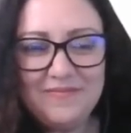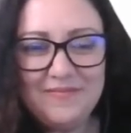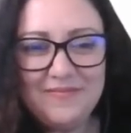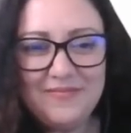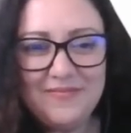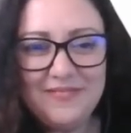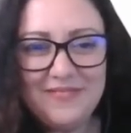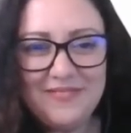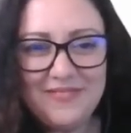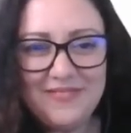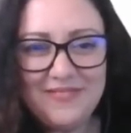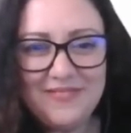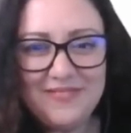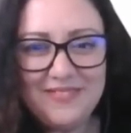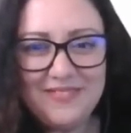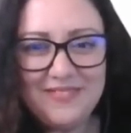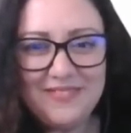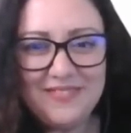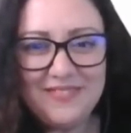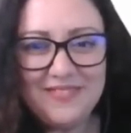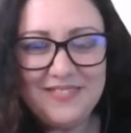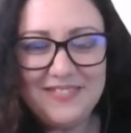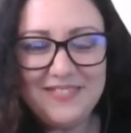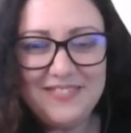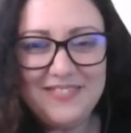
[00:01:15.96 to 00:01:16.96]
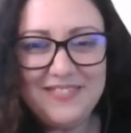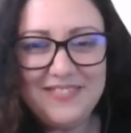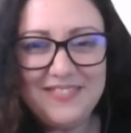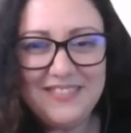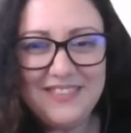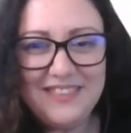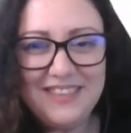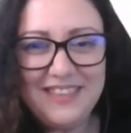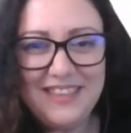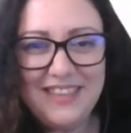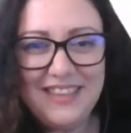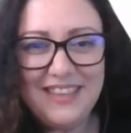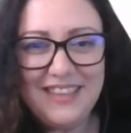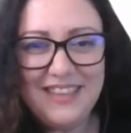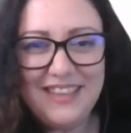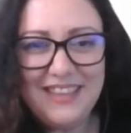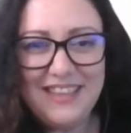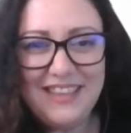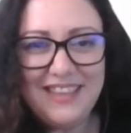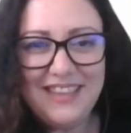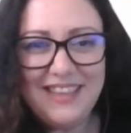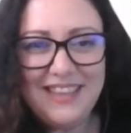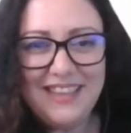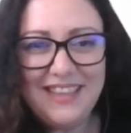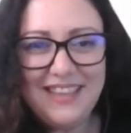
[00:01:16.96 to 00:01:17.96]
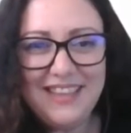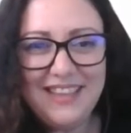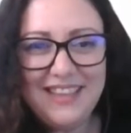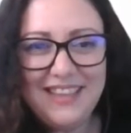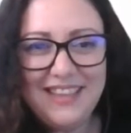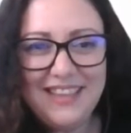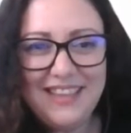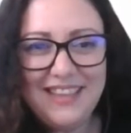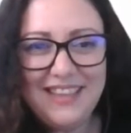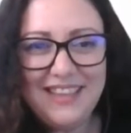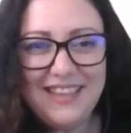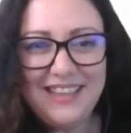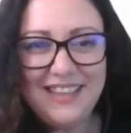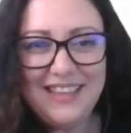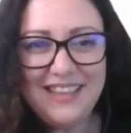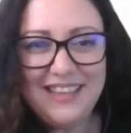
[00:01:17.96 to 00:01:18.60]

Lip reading: No words are spoken by the person on screen.